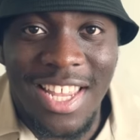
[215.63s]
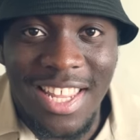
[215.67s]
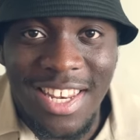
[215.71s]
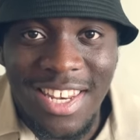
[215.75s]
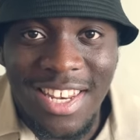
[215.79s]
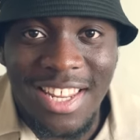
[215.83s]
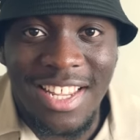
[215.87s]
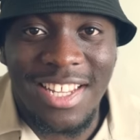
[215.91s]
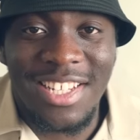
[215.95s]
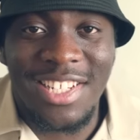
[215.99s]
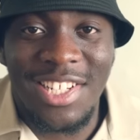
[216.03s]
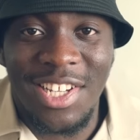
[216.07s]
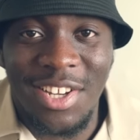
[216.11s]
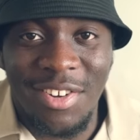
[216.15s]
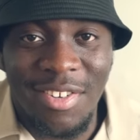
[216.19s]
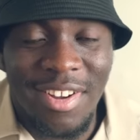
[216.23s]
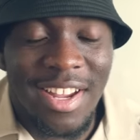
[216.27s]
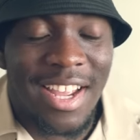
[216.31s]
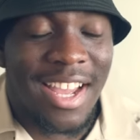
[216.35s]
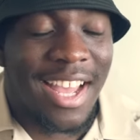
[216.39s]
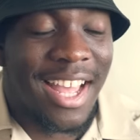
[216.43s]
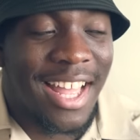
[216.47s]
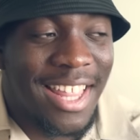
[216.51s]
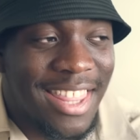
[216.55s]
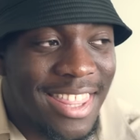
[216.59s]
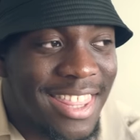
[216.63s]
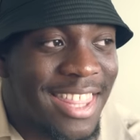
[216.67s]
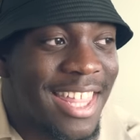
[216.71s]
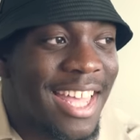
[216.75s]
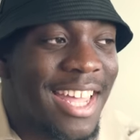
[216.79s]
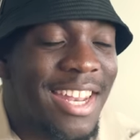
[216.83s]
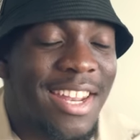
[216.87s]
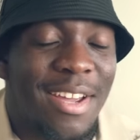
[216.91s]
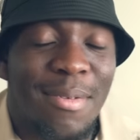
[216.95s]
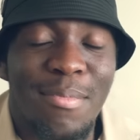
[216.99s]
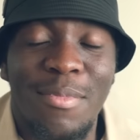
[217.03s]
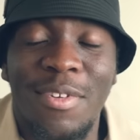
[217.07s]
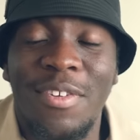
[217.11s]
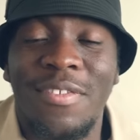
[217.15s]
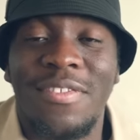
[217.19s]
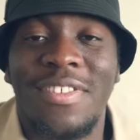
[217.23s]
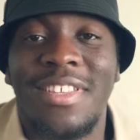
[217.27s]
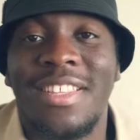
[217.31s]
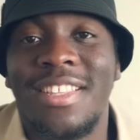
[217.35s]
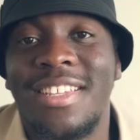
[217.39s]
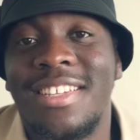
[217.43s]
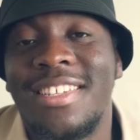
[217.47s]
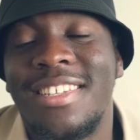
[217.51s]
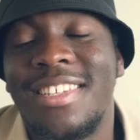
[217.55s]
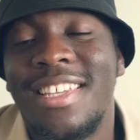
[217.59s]
in Nigeria and then I moved
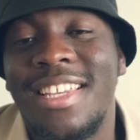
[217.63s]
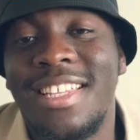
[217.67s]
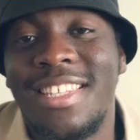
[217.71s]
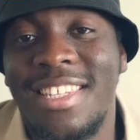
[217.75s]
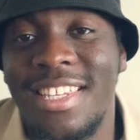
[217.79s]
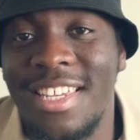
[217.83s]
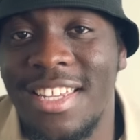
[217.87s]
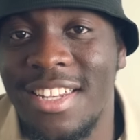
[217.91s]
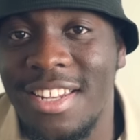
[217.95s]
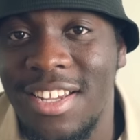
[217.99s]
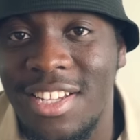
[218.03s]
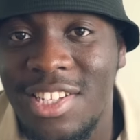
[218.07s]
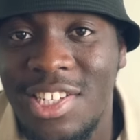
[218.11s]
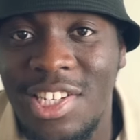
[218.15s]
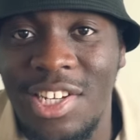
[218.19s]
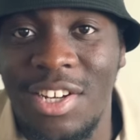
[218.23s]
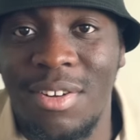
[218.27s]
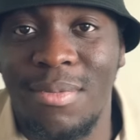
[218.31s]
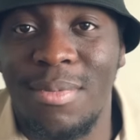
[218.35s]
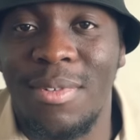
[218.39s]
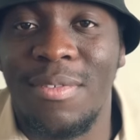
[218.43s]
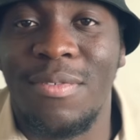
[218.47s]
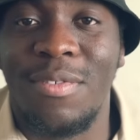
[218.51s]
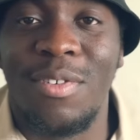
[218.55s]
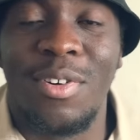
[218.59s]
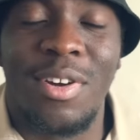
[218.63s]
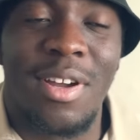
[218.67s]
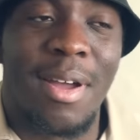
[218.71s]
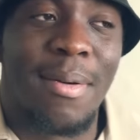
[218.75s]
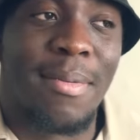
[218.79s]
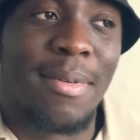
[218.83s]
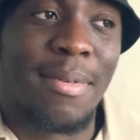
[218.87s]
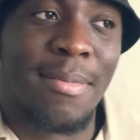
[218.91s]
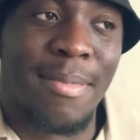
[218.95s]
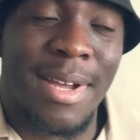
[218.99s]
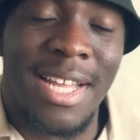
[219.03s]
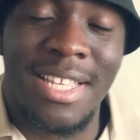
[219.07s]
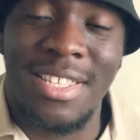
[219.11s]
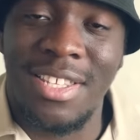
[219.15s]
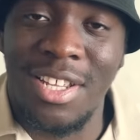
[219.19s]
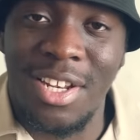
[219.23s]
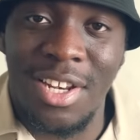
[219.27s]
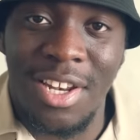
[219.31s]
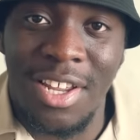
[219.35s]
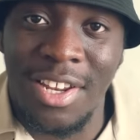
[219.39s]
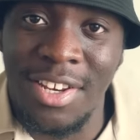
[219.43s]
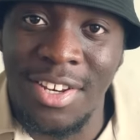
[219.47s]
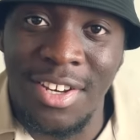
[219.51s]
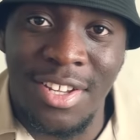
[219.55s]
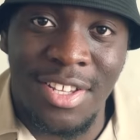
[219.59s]
to the city in Nigeria before coming back to
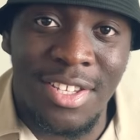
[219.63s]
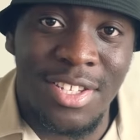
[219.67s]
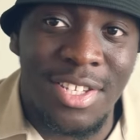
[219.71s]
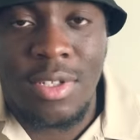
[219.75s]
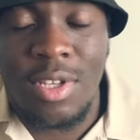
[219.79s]
London.